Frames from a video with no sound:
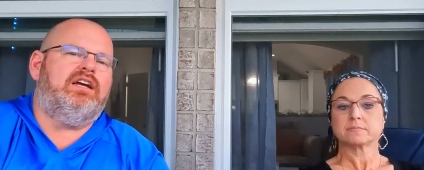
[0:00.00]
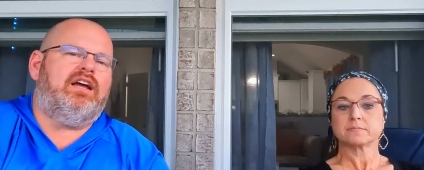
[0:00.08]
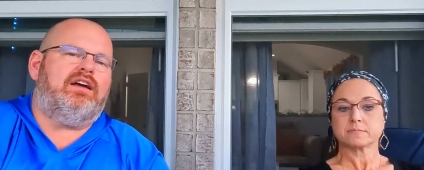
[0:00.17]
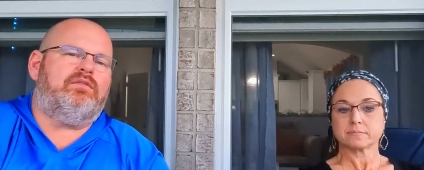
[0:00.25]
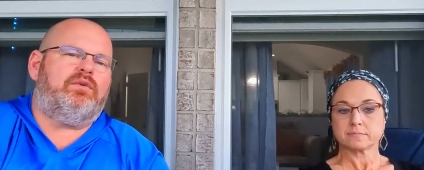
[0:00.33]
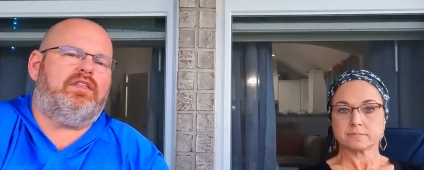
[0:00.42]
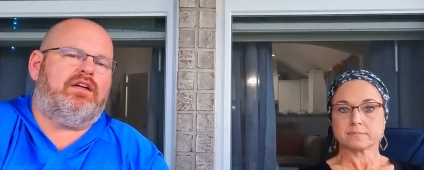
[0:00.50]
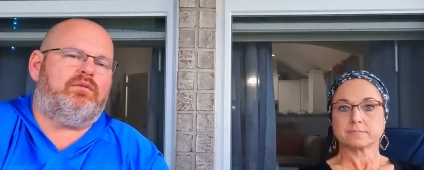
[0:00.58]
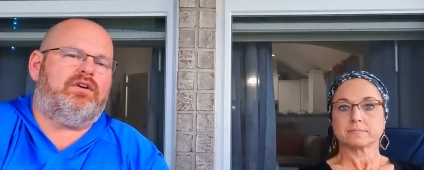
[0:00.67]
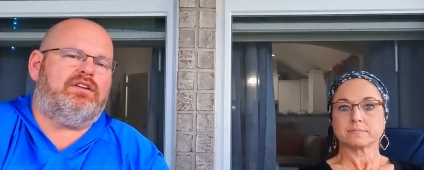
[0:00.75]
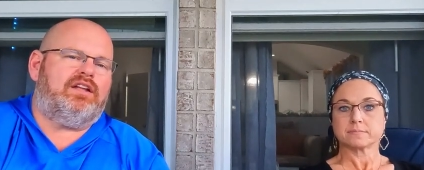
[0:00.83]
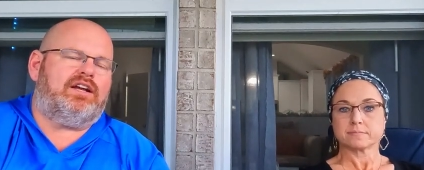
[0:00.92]
Speaker 1: And we and
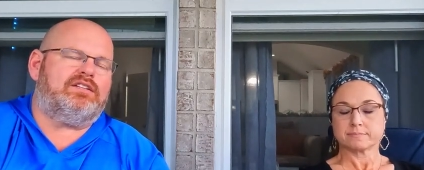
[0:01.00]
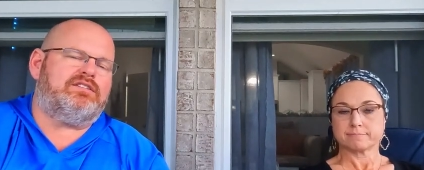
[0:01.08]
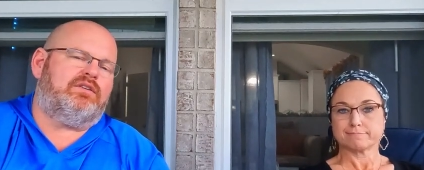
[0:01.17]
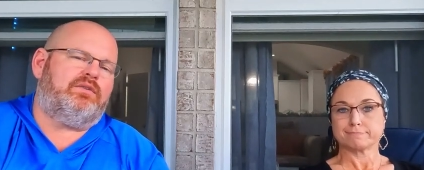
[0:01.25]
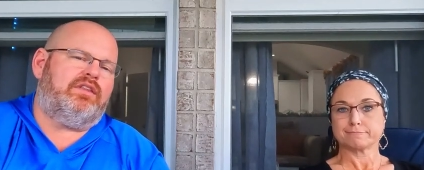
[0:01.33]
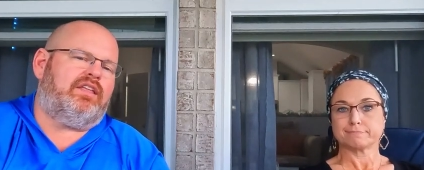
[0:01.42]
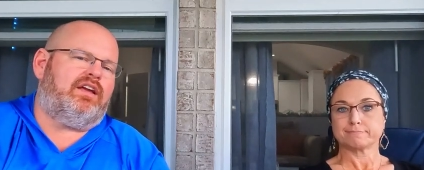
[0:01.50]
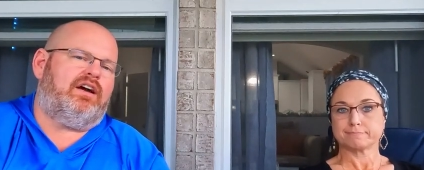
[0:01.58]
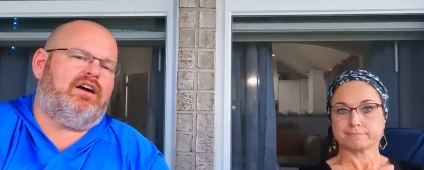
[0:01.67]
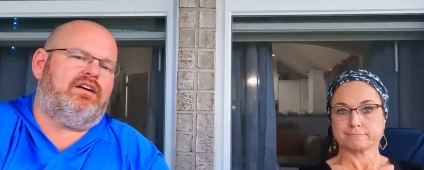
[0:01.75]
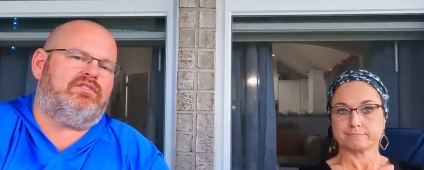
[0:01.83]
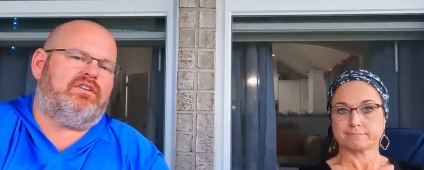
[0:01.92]
we like I said, we thank
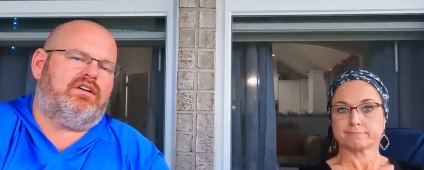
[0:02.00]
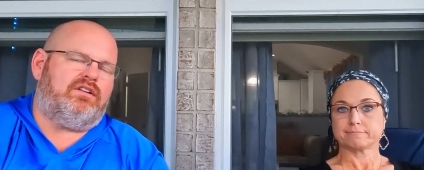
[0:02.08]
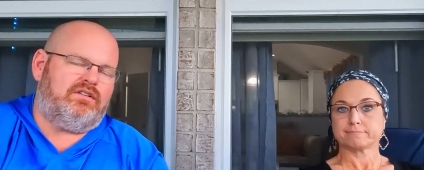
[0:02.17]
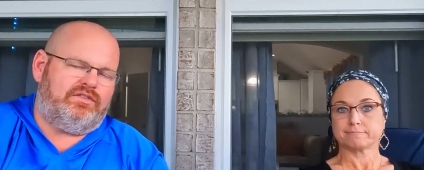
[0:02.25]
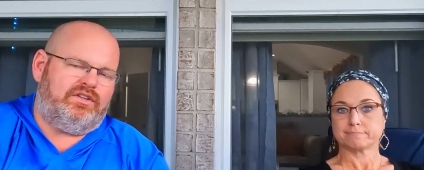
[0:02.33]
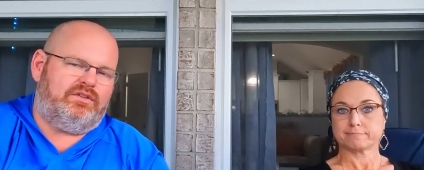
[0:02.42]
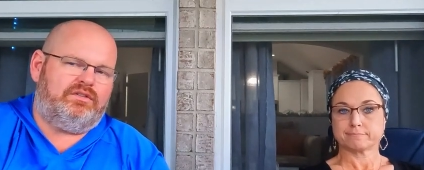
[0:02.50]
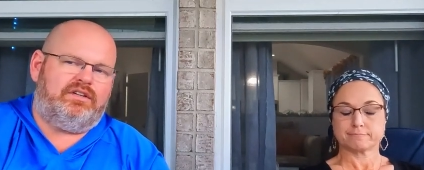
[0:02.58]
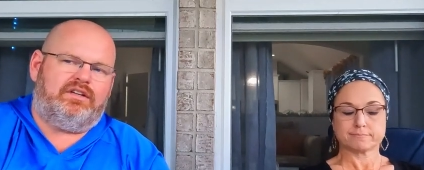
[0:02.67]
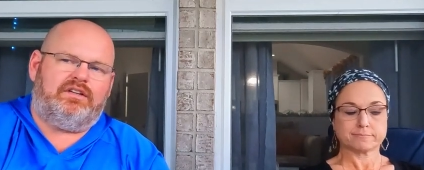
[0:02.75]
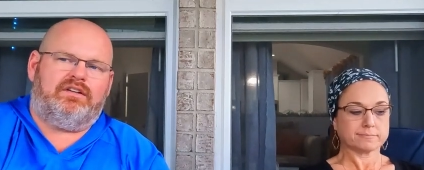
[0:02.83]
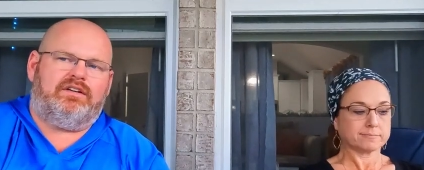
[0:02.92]
God for all of you.
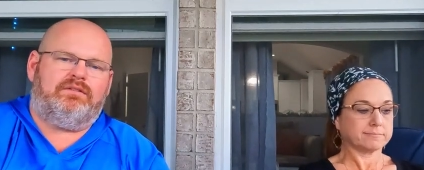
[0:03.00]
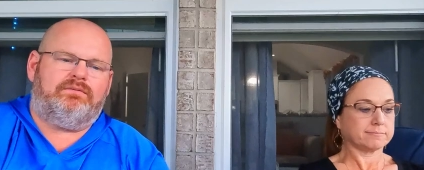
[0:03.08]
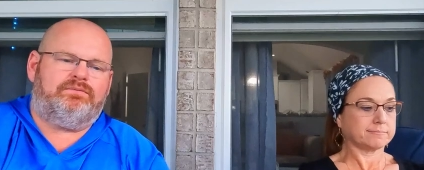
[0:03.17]
And